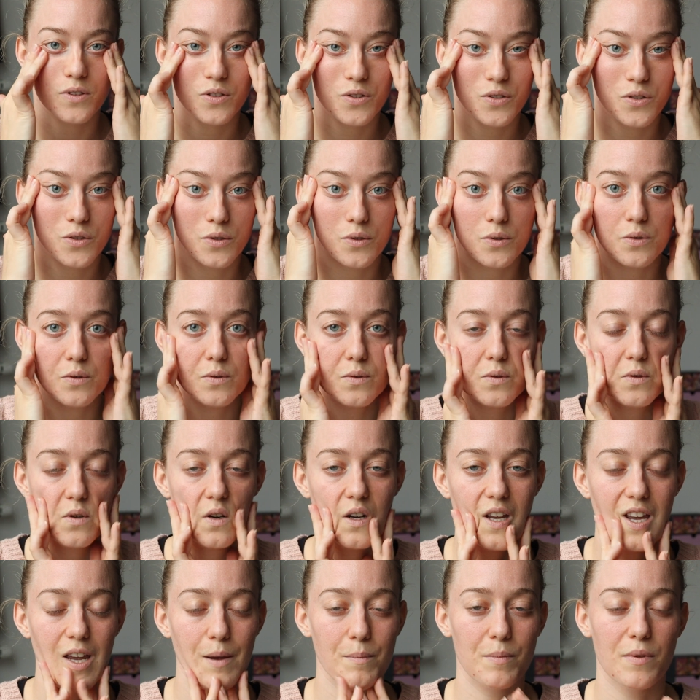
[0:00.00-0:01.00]
to
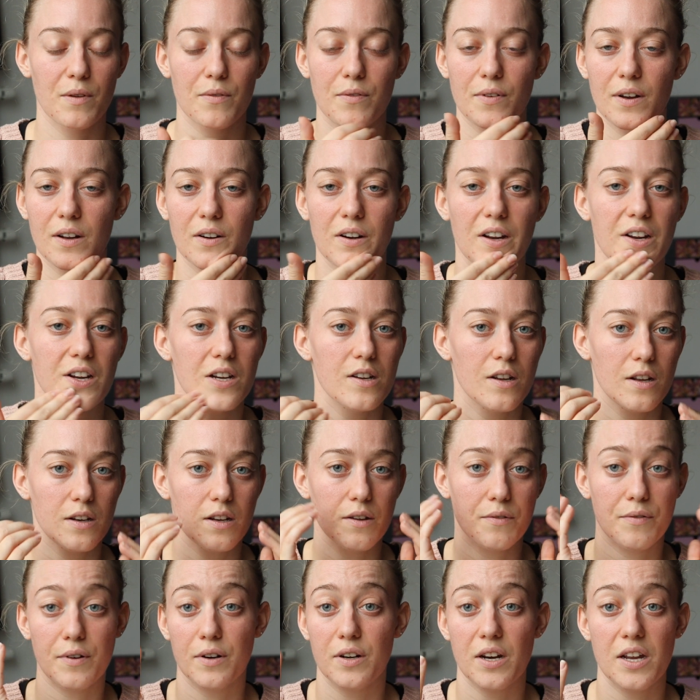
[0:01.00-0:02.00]
keep the
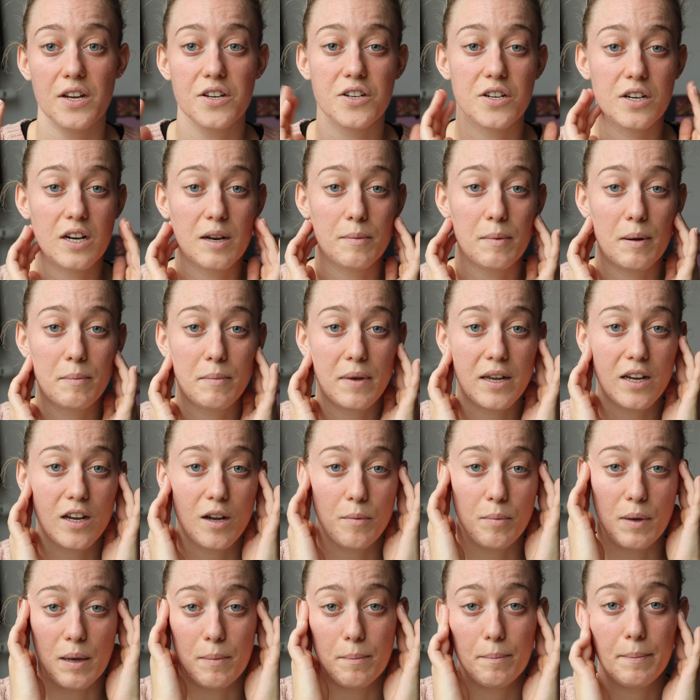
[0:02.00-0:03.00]
foundation and my
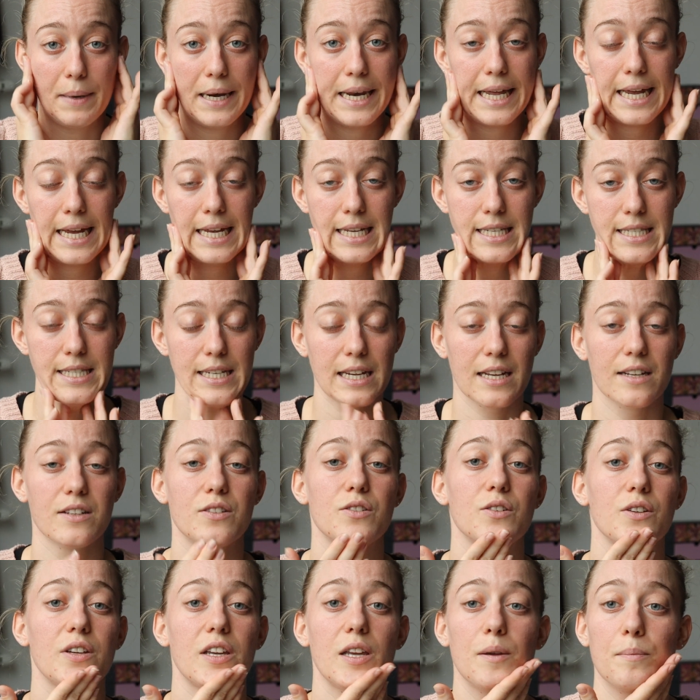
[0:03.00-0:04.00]
makeup in place, and
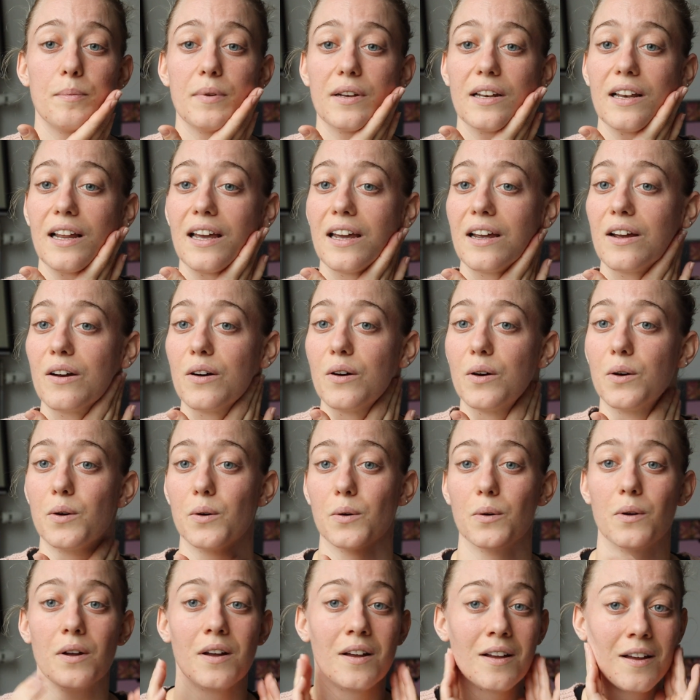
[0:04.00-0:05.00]
to keep it like
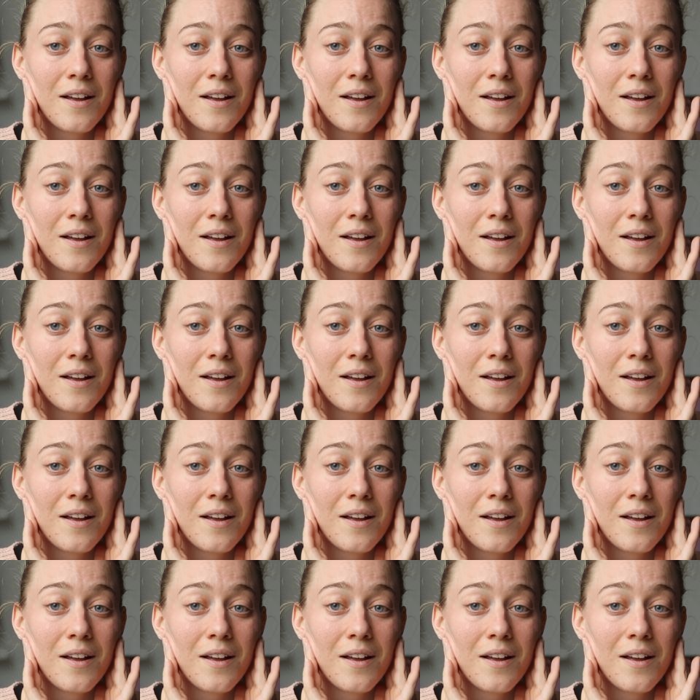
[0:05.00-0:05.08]
all